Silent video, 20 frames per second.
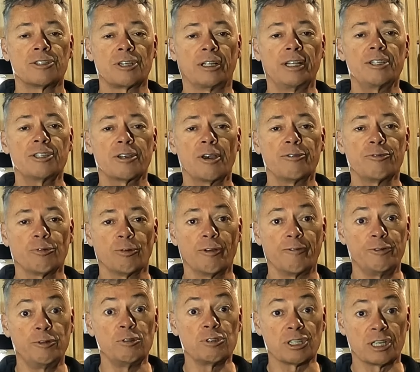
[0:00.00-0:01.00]
So let's go through
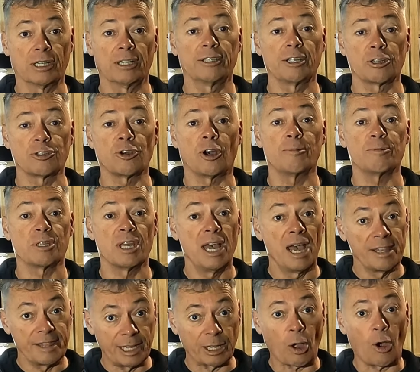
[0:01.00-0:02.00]
a few cylinder types
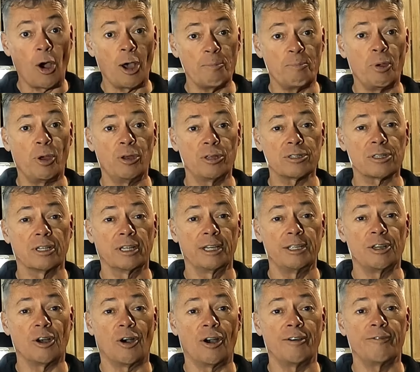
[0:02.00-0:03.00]
that I
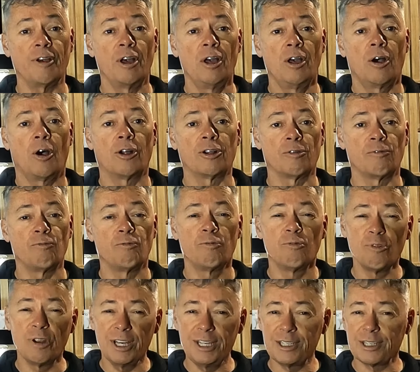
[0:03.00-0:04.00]
personally dive on a
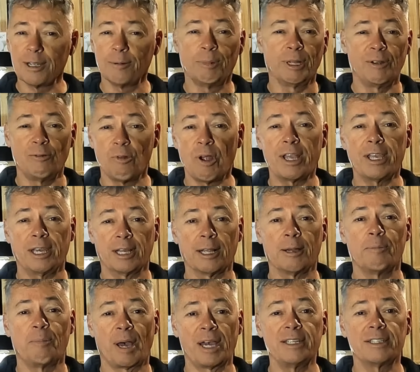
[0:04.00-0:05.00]
reasonably
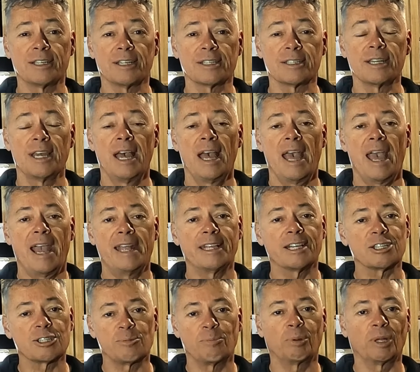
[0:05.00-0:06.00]
regular basis
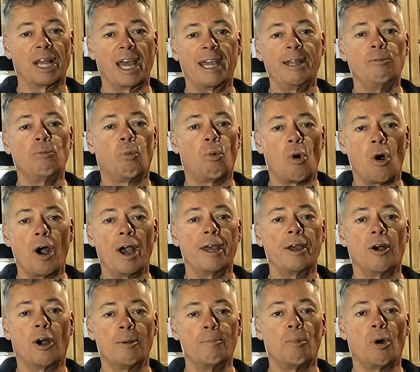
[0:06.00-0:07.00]
and explain
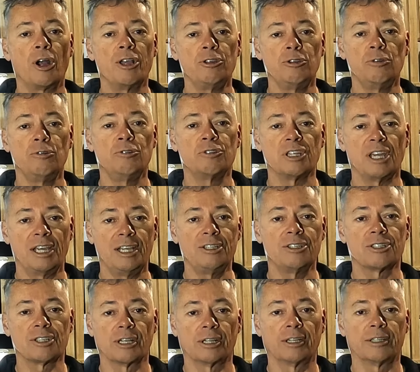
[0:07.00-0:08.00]
why I might use
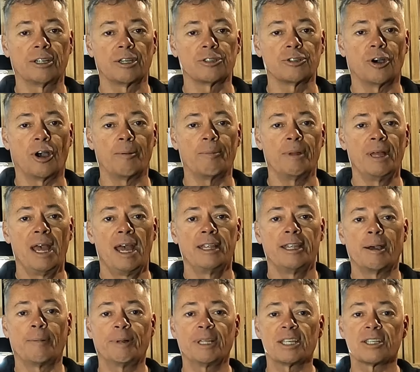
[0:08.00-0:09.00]
each cylinder type.
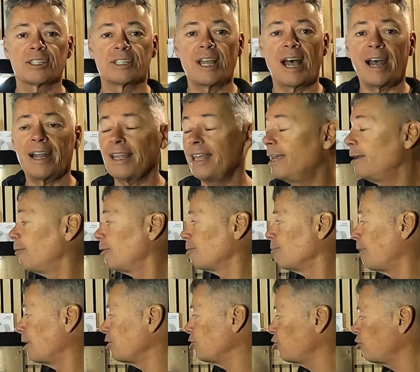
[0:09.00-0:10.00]
Now, I'm going to start here
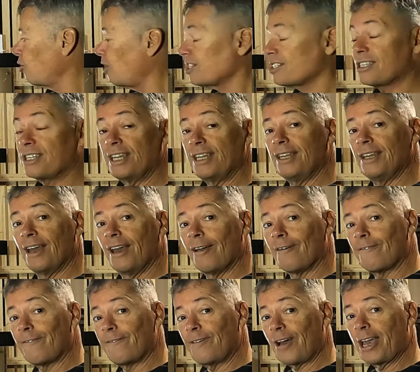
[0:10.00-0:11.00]
with my trusty
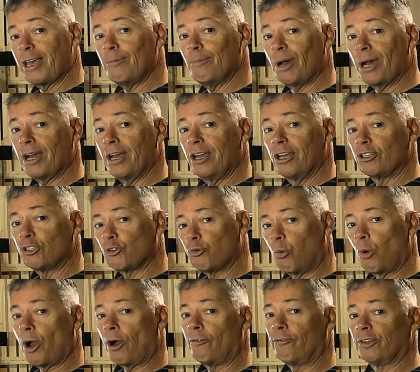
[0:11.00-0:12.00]
Faber
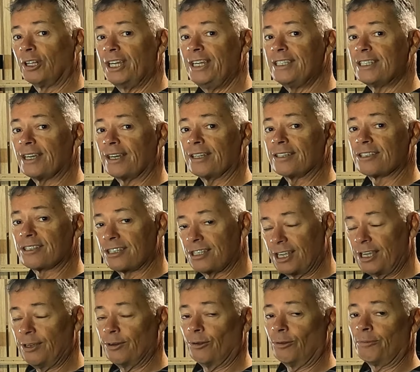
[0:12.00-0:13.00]
twelve litre
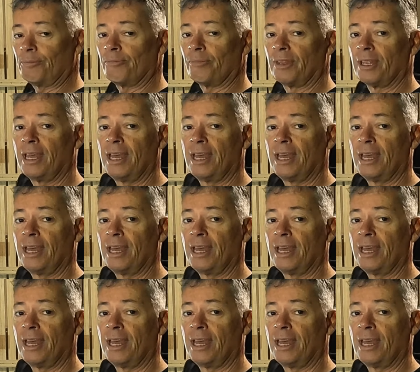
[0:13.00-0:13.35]
steel.